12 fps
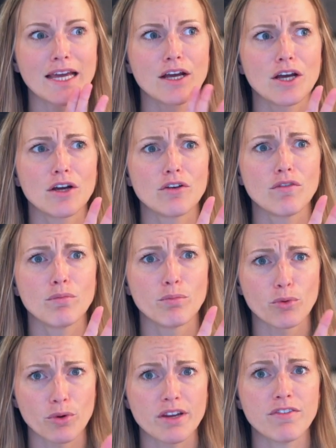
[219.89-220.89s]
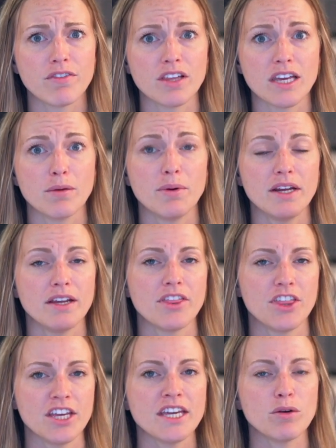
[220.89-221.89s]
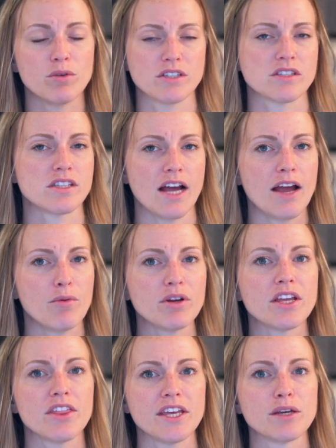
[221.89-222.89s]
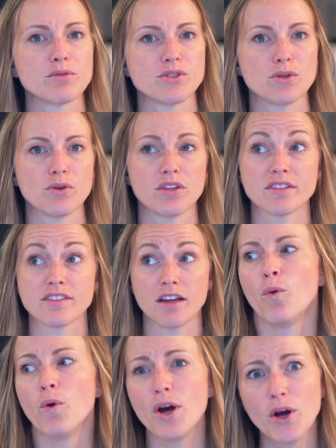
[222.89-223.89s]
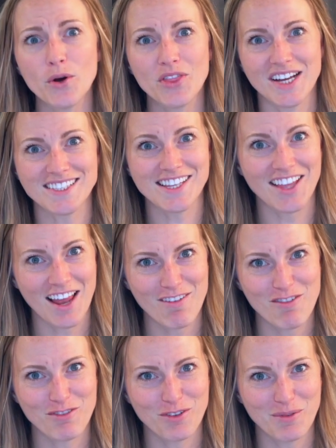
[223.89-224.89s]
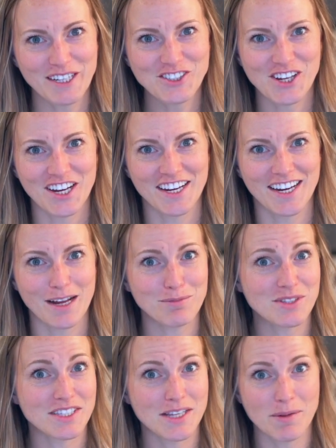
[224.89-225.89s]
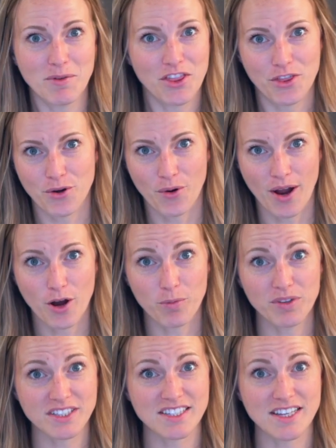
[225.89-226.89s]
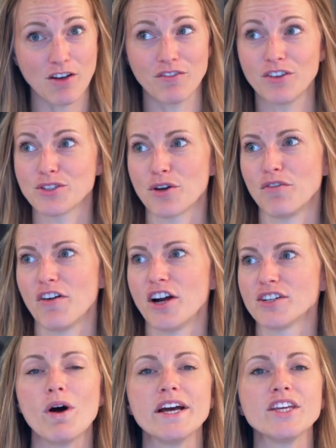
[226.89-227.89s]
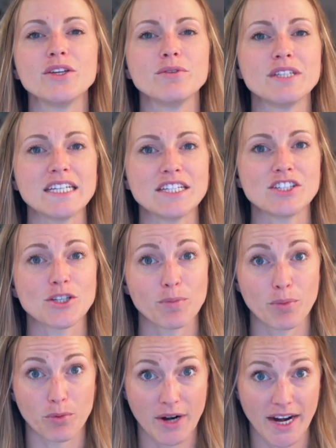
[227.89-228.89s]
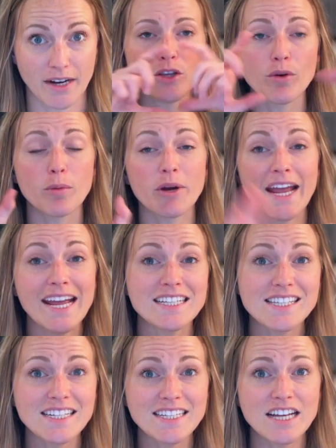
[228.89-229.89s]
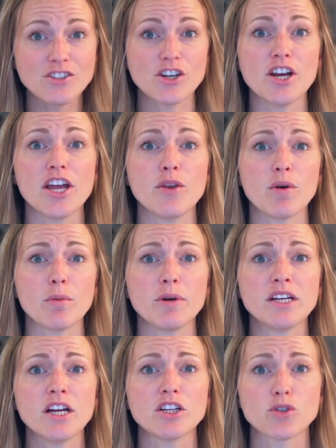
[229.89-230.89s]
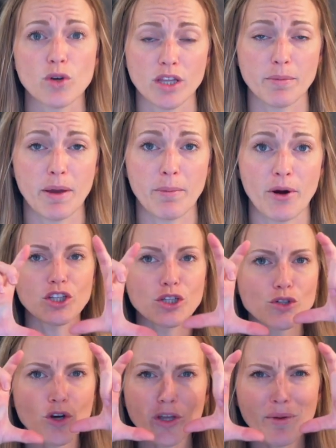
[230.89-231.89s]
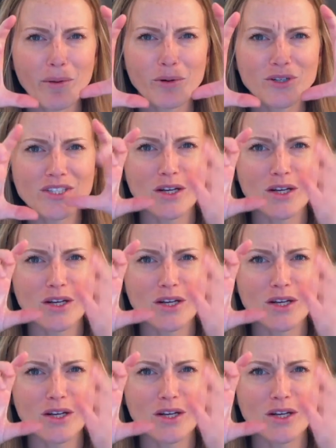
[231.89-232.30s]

like briefly, but I really think it was due to the sun. Woo, that's a lot of information, and I'm zipping through. I hope this is helpful so far. What you need to bring. You wanna bring hand sanitizer, and you wanna bring toilet paper. A little toilet paper is